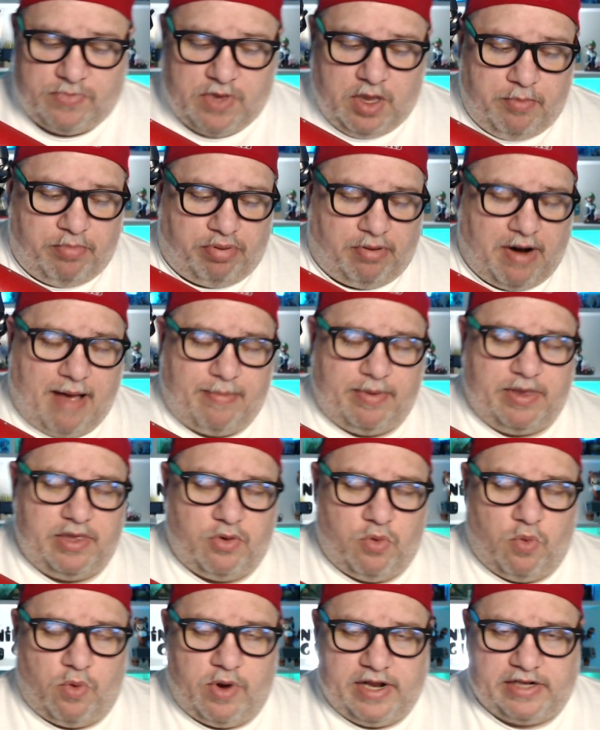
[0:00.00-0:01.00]
probably the
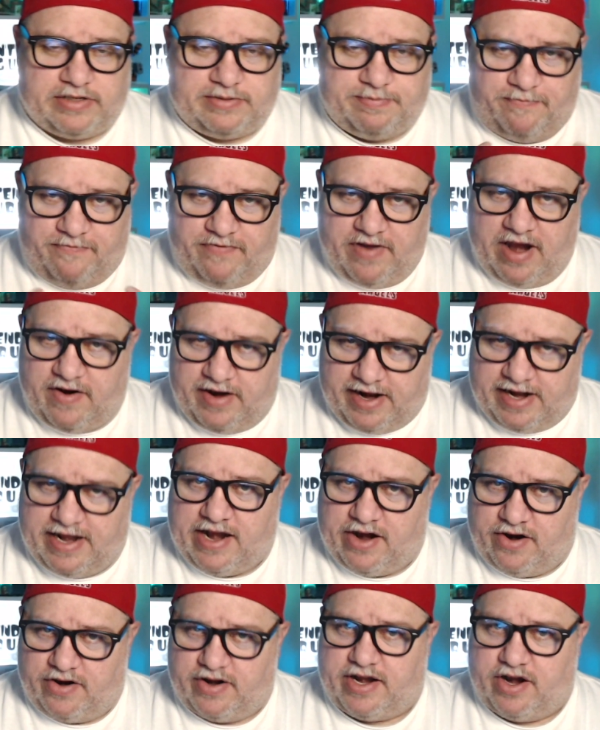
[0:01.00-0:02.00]
one that's very
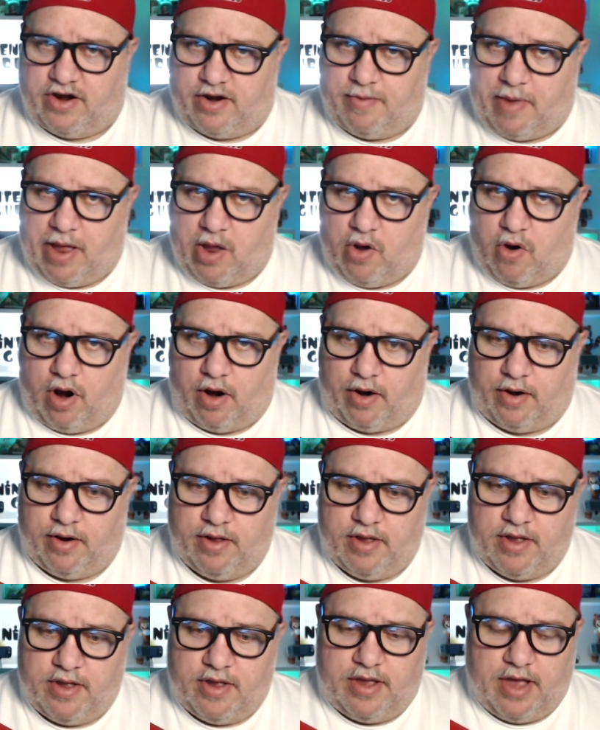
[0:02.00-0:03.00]
near and dear to my heart.
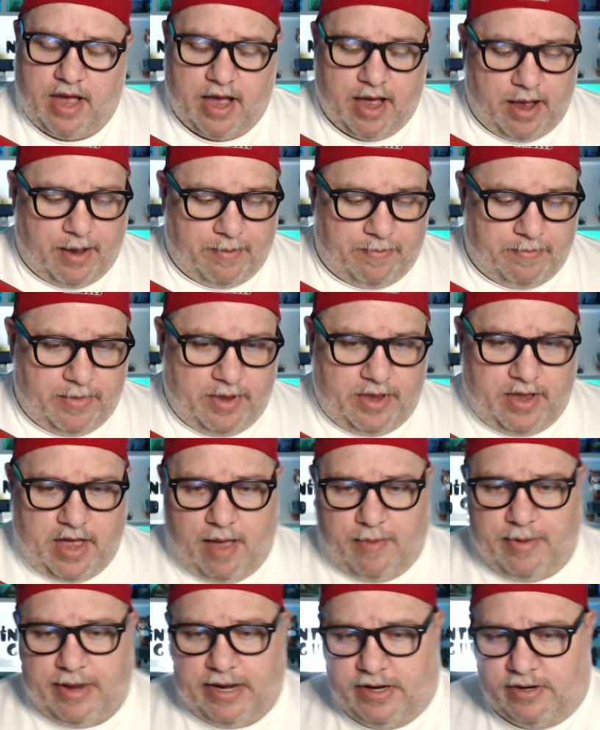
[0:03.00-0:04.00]

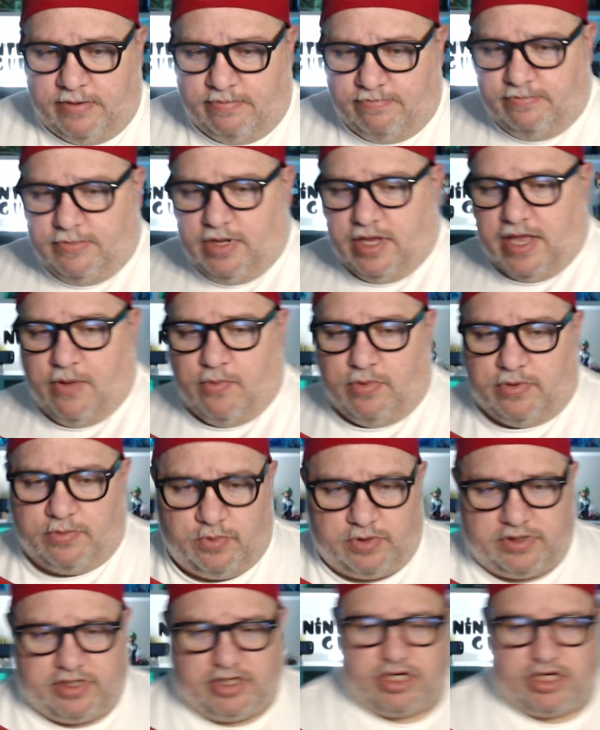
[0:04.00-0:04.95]
I mean, look, we'll just